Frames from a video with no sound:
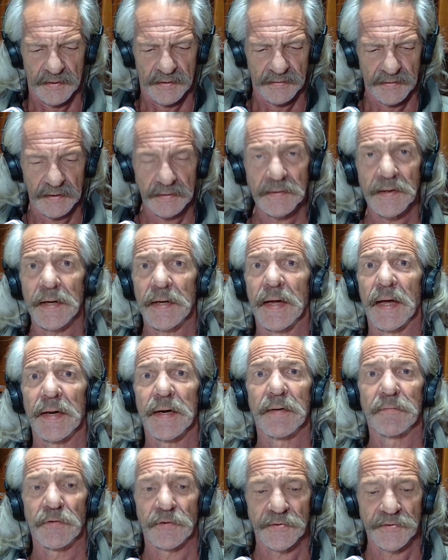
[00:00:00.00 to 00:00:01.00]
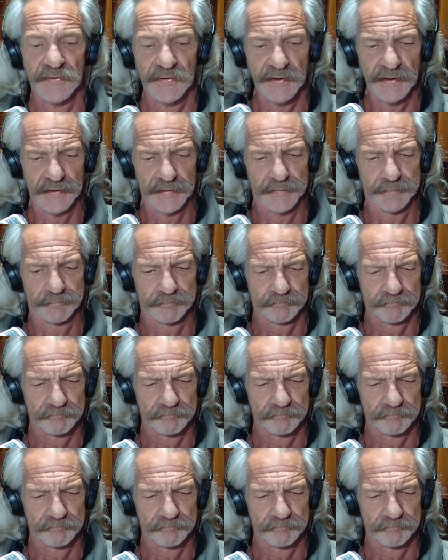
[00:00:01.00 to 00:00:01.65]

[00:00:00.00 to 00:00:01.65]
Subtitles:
that they had ever seen.